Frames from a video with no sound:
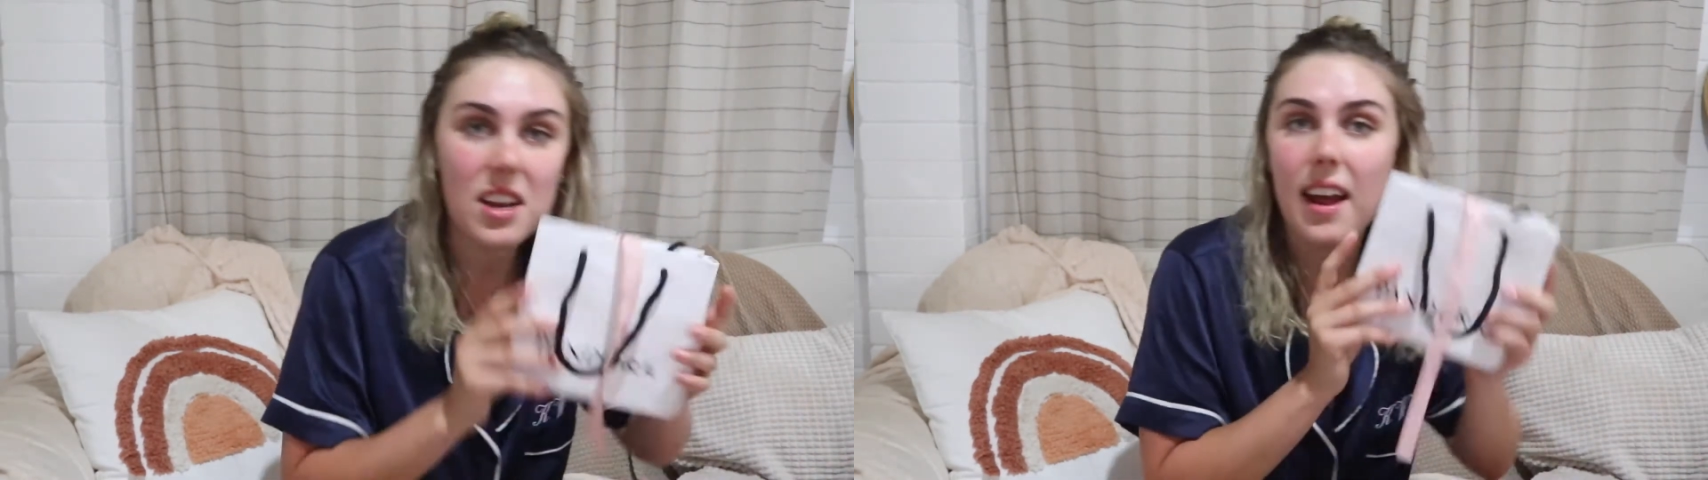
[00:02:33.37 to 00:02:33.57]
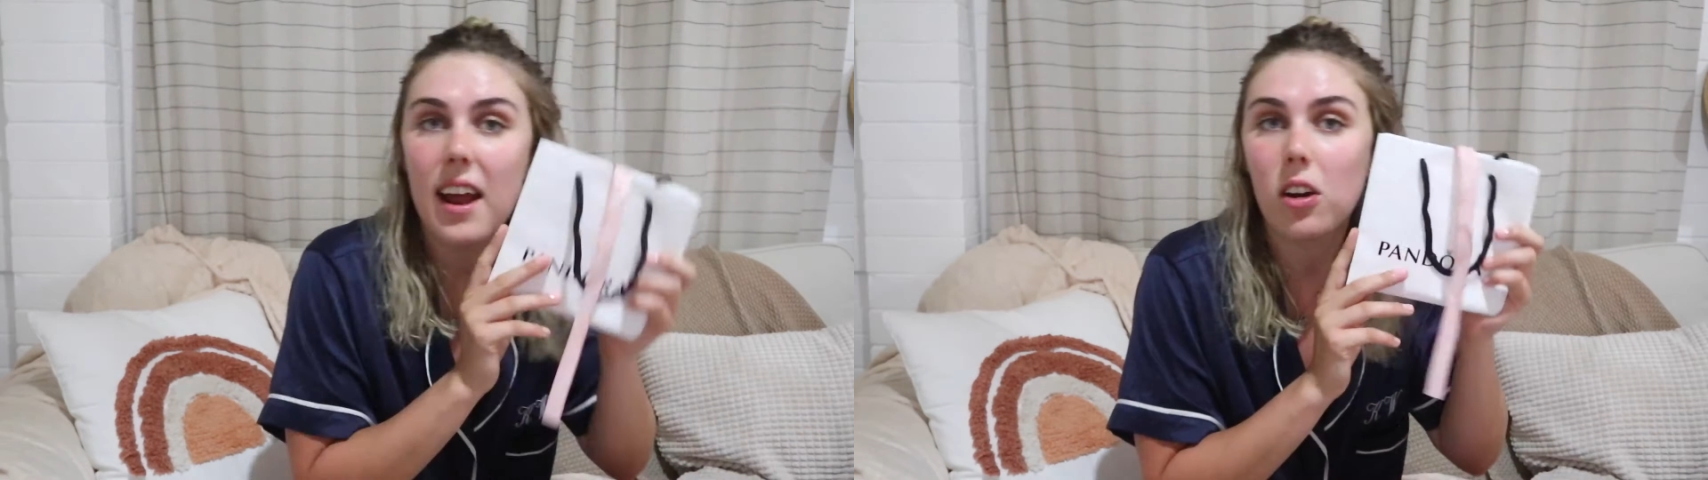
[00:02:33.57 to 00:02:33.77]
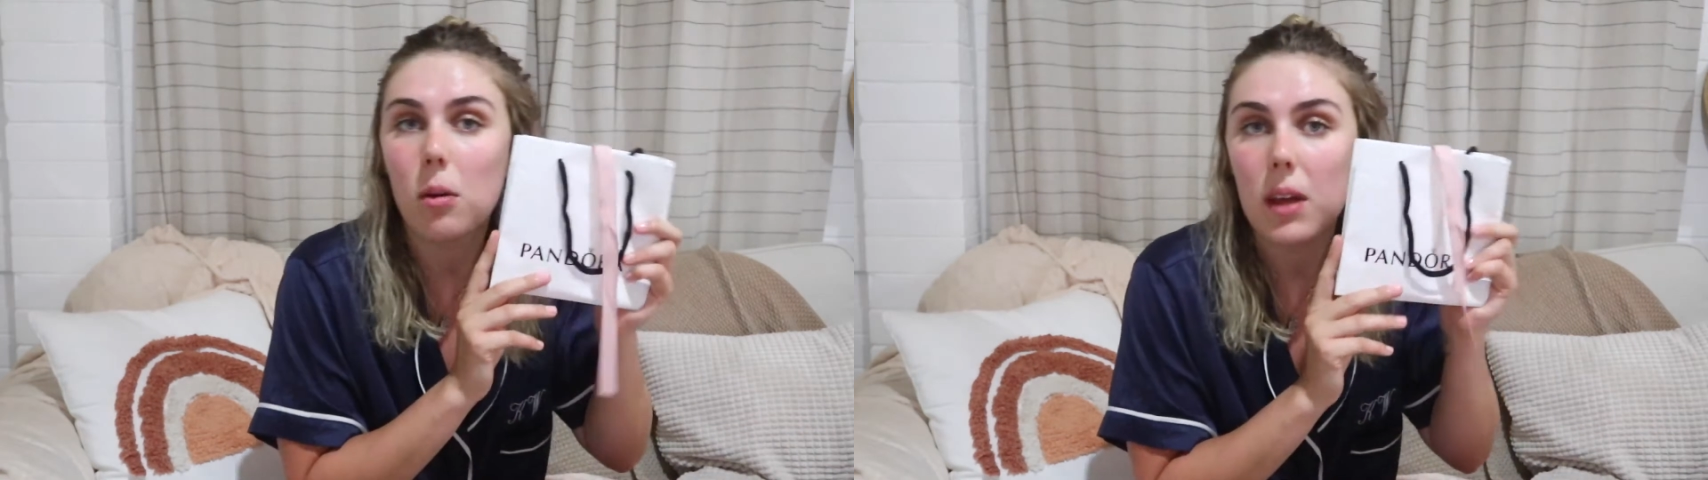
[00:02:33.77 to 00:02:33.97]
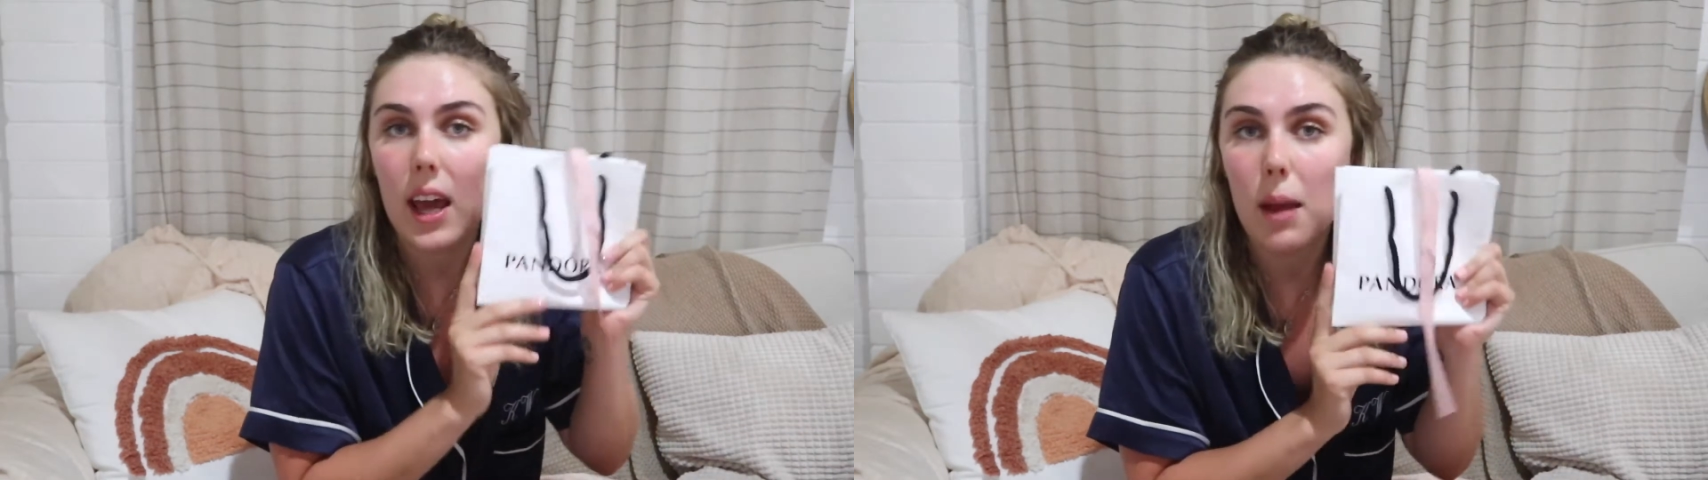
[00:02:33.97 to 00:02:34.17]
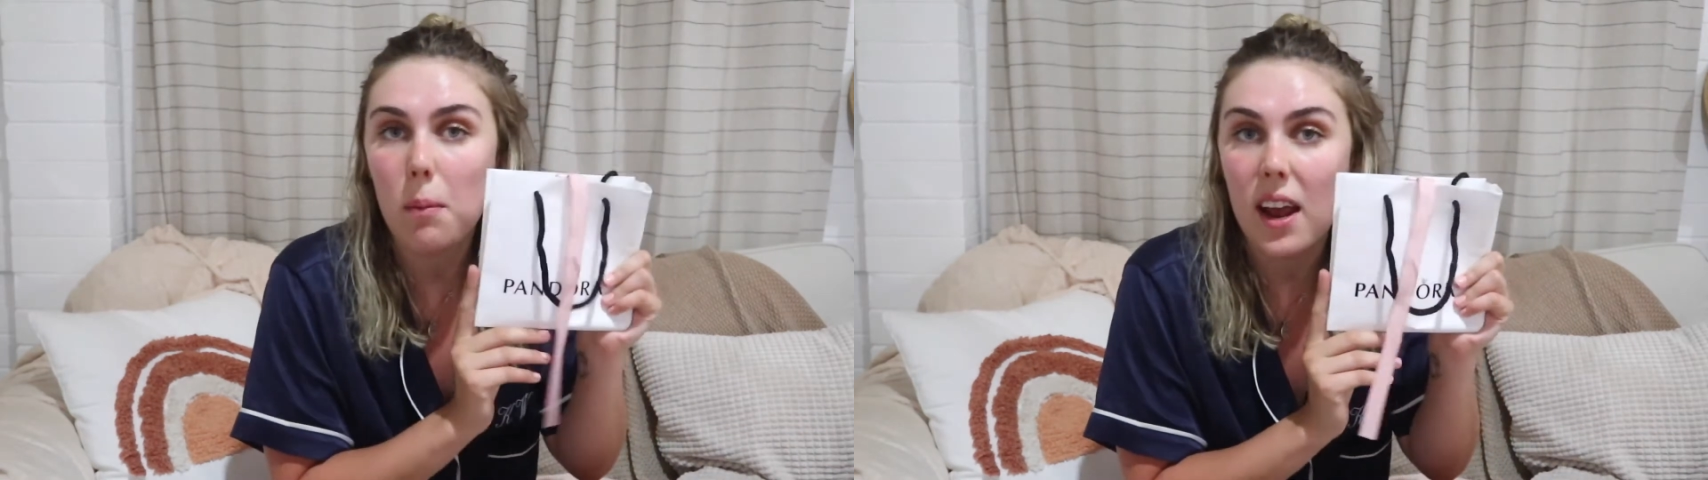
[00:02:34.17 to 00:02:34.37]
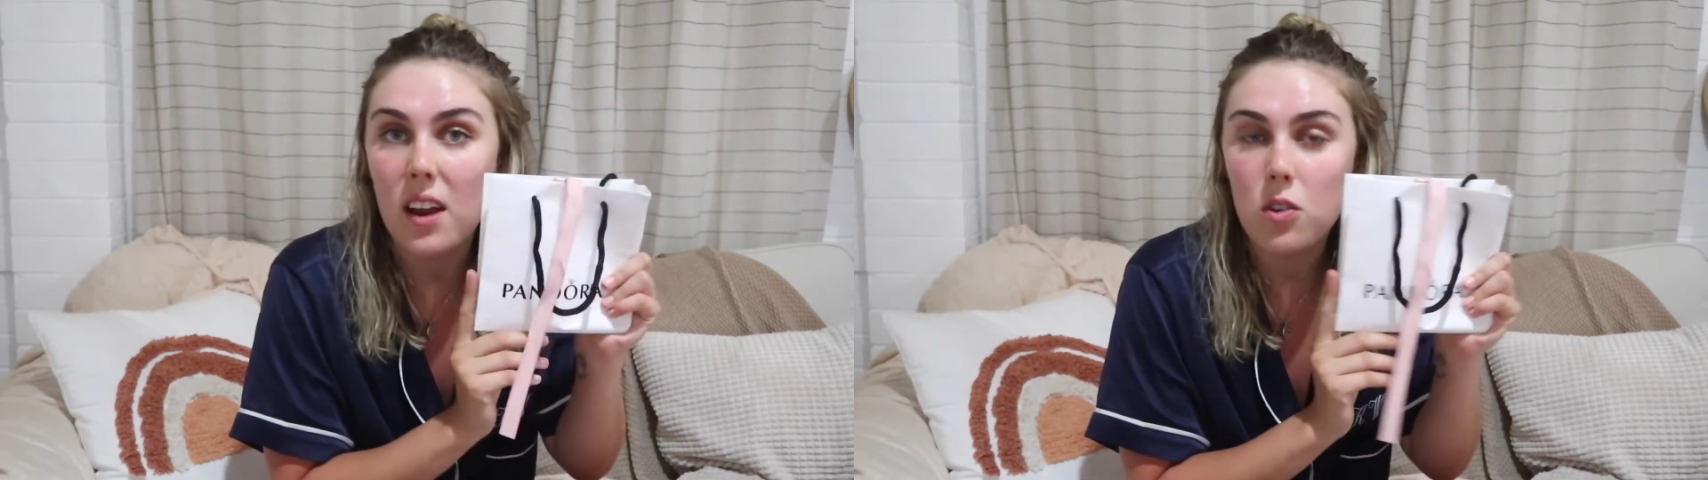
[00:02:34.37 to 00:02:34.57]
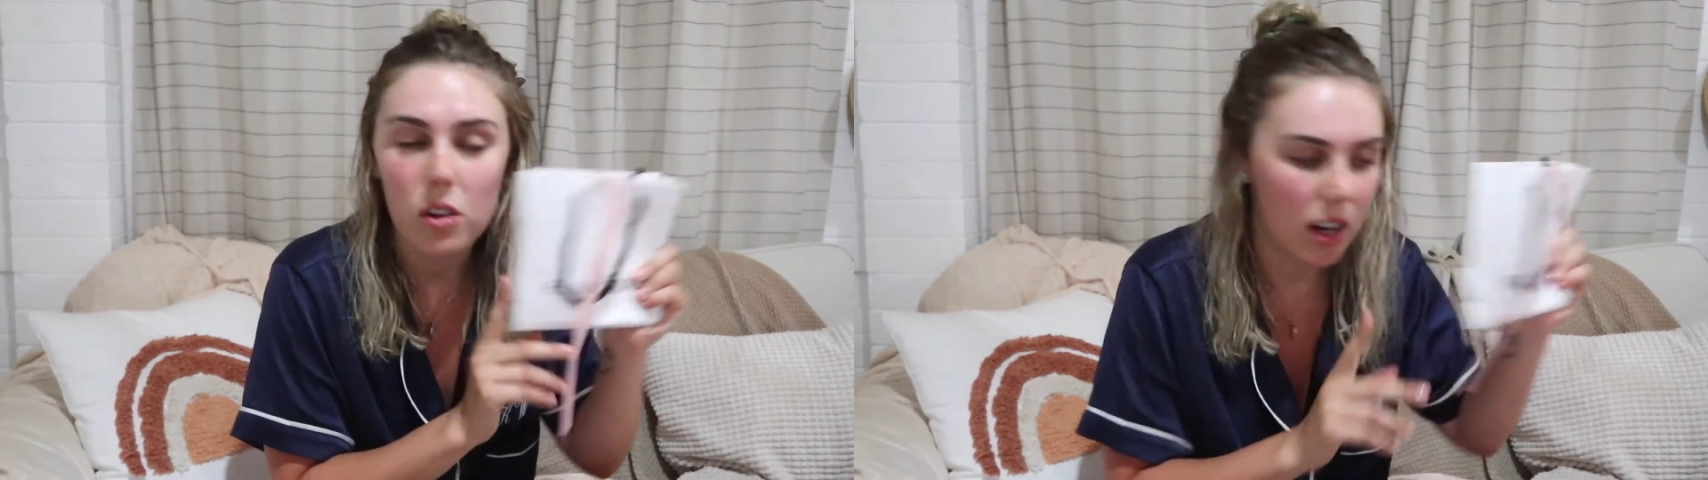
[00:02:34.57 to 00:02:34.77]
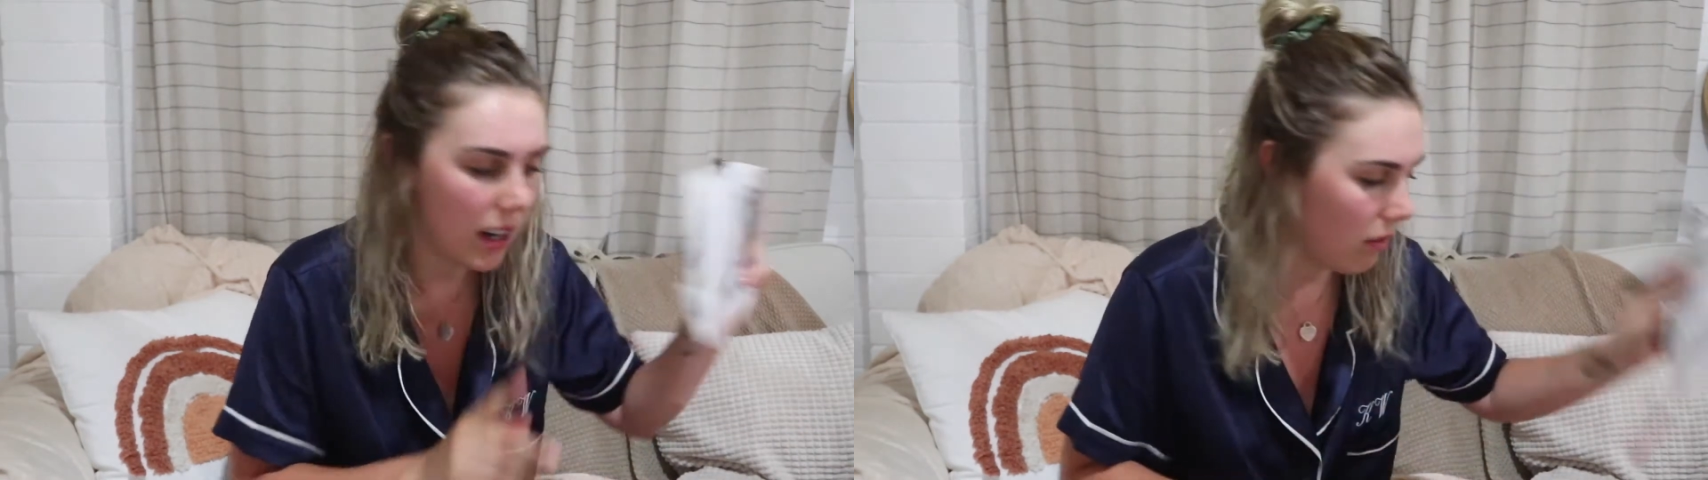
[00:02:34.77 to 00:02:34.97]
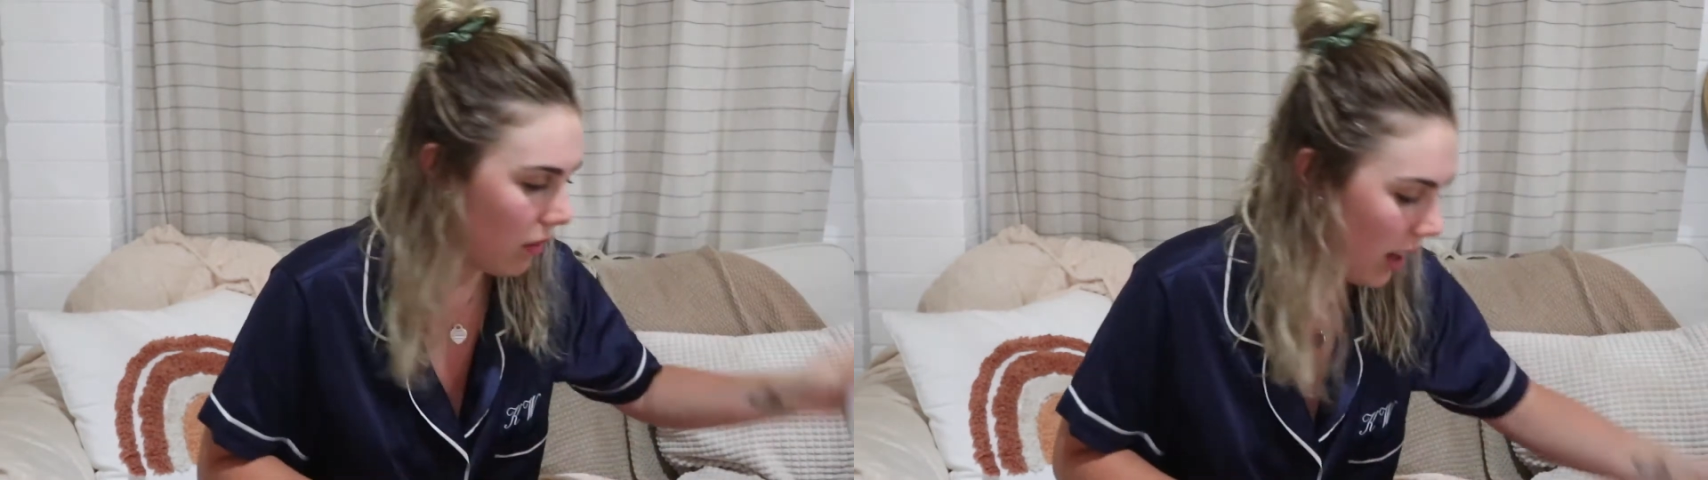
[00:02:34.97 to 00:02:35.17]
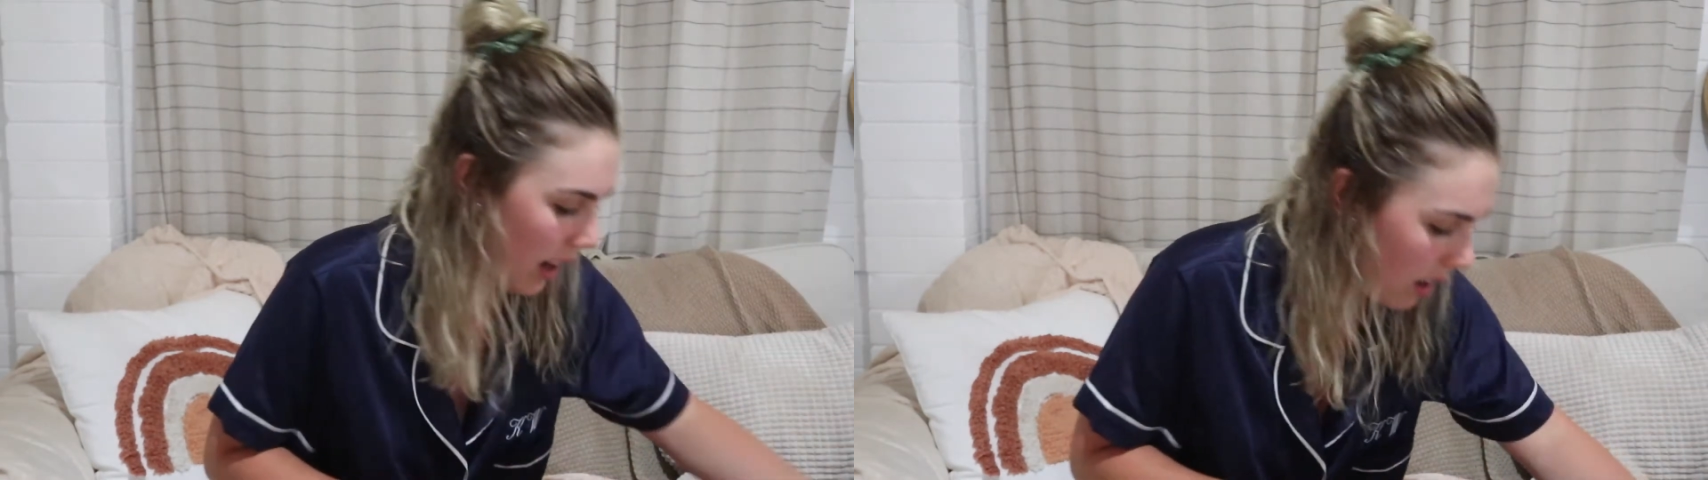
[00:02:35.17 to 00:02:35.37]
and got me a Pandora gift
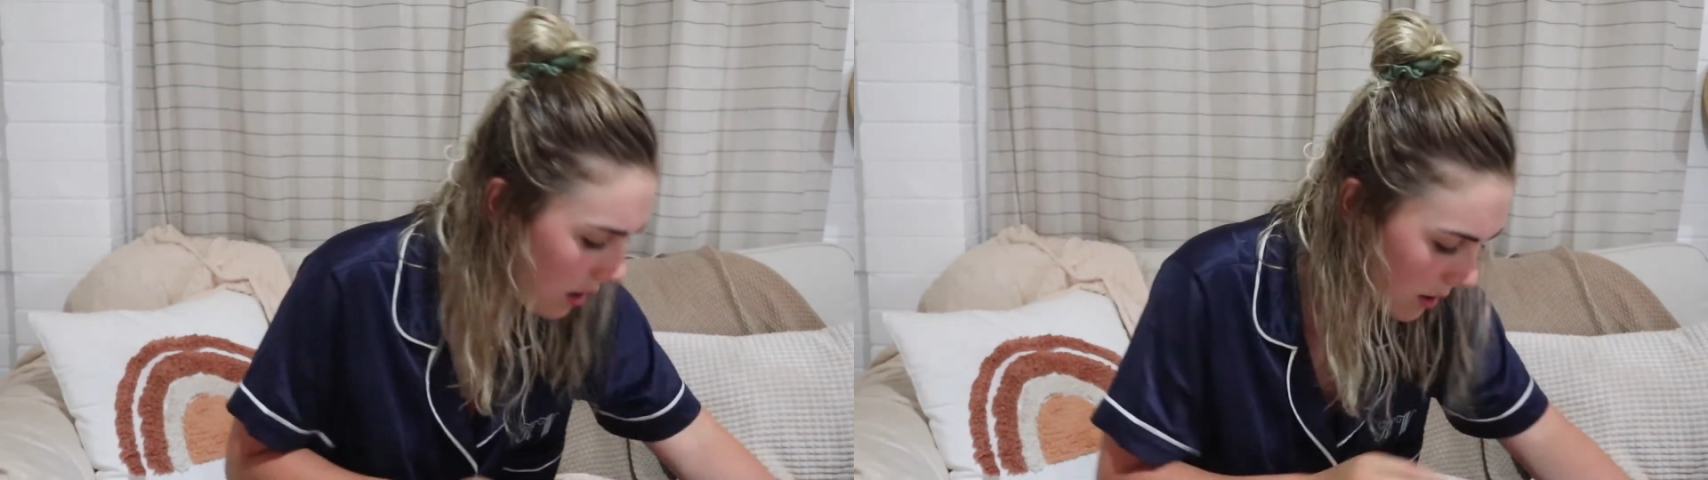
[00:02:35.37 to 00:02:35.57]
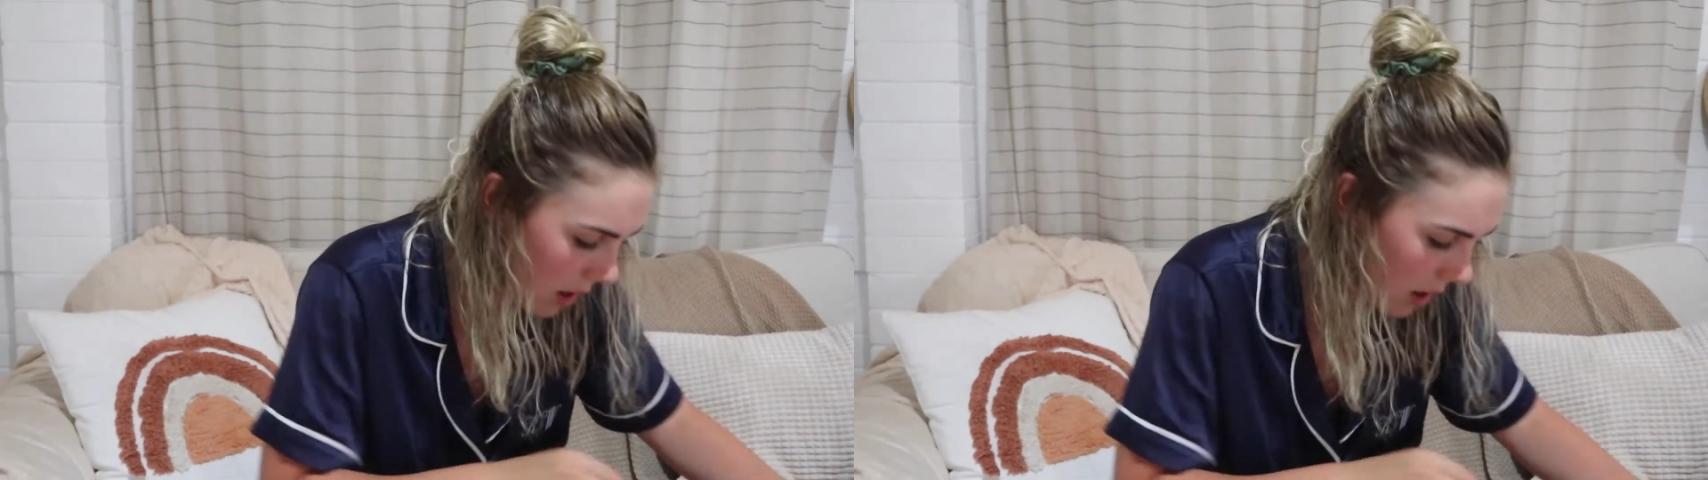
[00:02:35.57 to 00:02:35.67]
card.